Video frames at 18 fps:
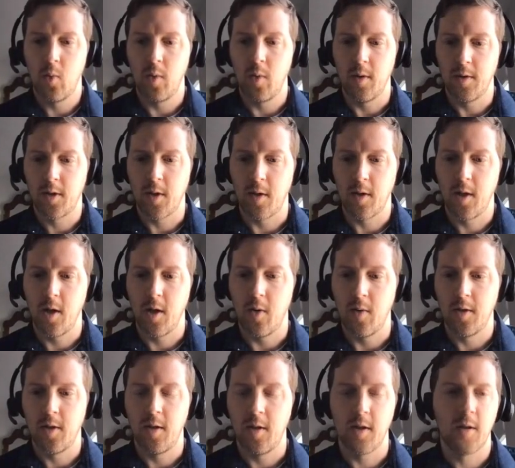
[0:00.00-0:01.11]
we'll start to go
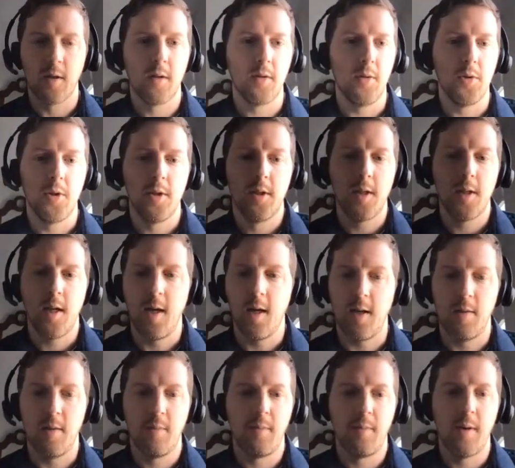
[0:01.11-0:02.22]
into the conclusions
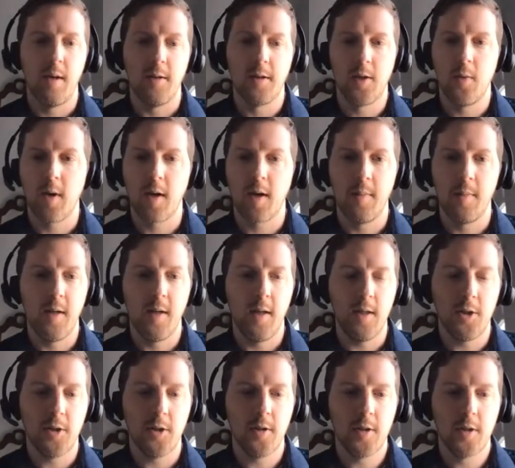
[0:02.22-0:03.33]
and policy
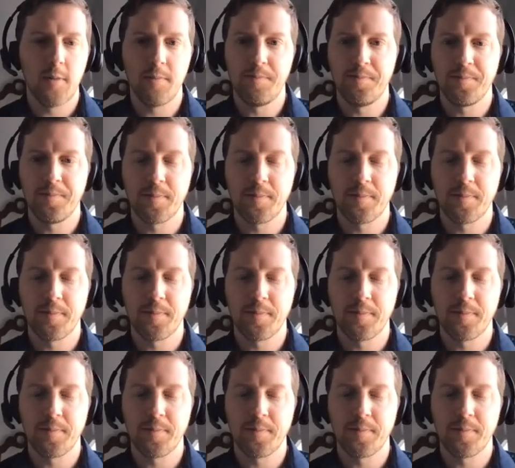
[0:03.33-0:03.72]
recommendations.